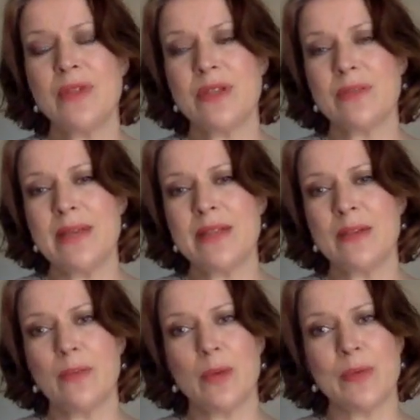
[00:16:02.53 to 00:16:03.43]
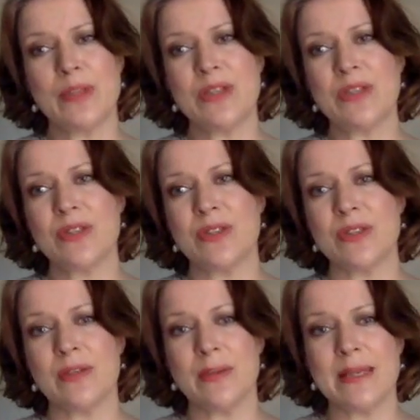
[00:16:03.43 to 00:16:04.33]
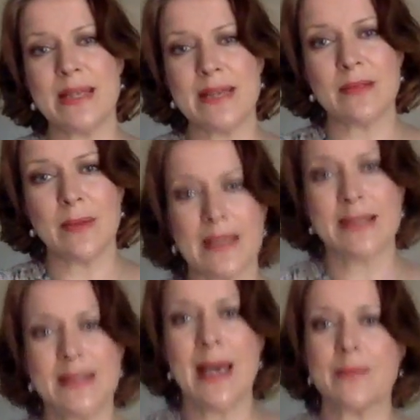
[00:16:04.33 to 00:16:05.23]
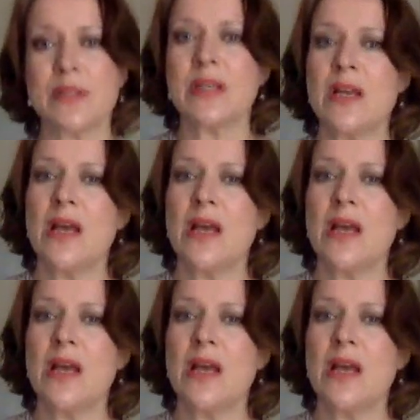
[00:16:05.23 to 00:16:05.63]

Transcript: fundamental propositions that we tend to accept